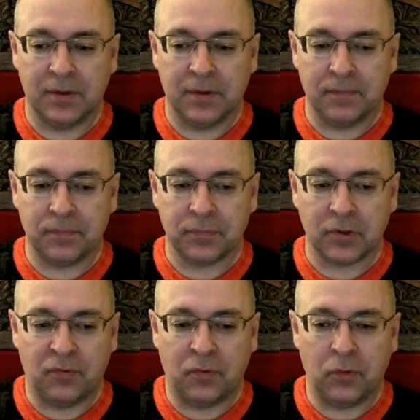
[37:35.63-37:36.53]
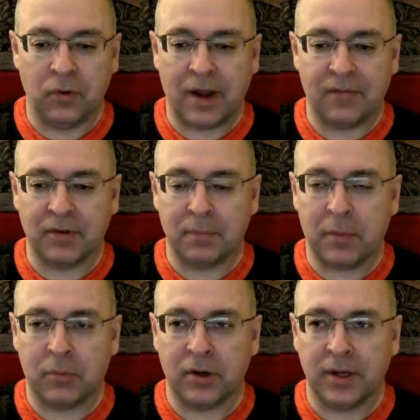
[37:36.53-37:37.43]
A photographic memory
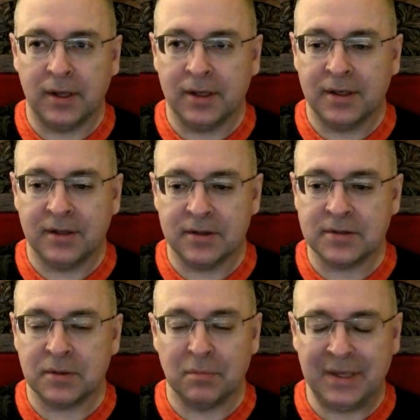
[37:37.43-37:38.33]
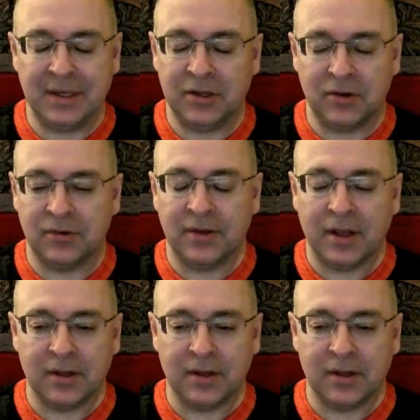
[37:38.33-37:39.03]
doesn't mean you're intelligent.